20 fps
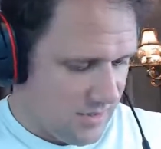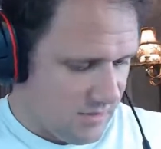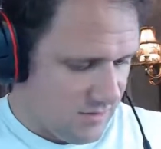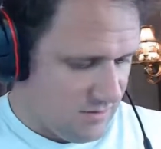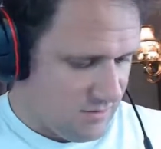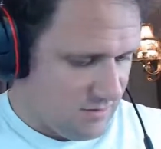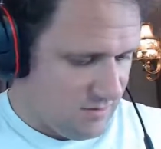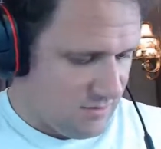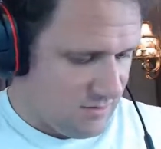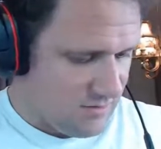
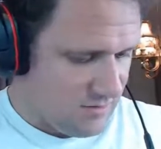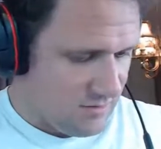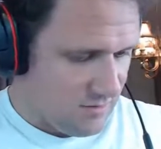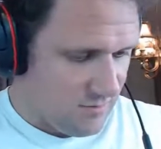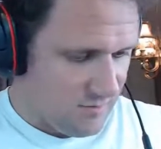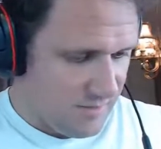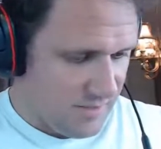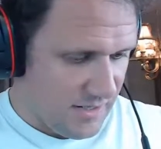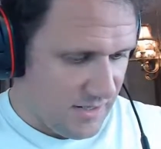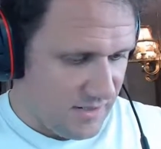I'd do these
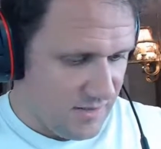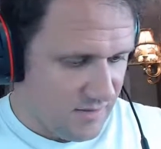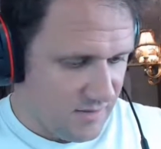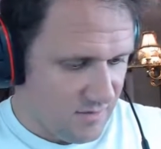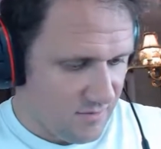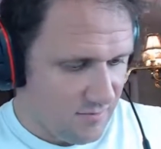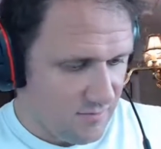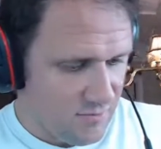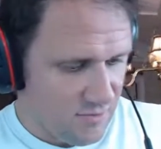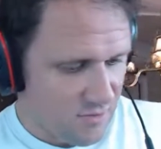little
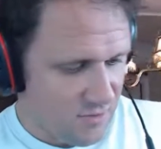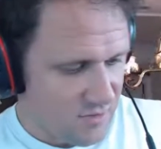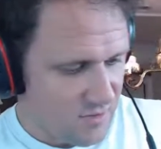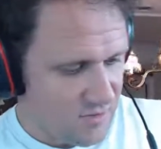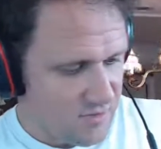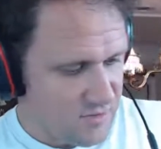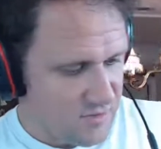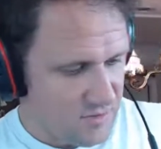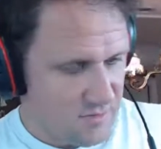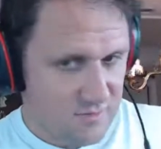painting
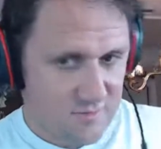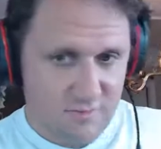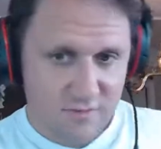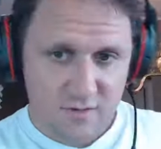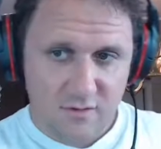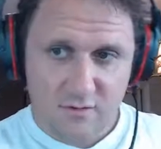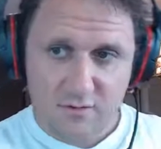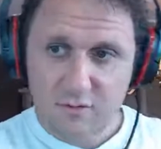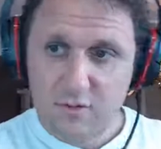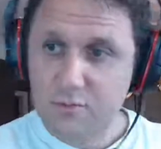parties for
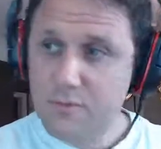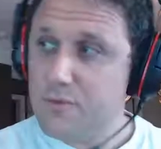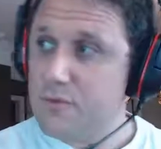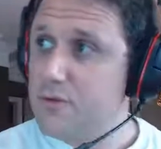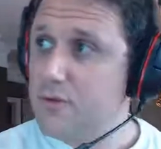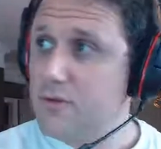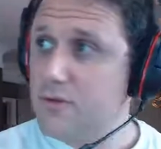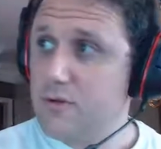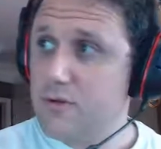the group.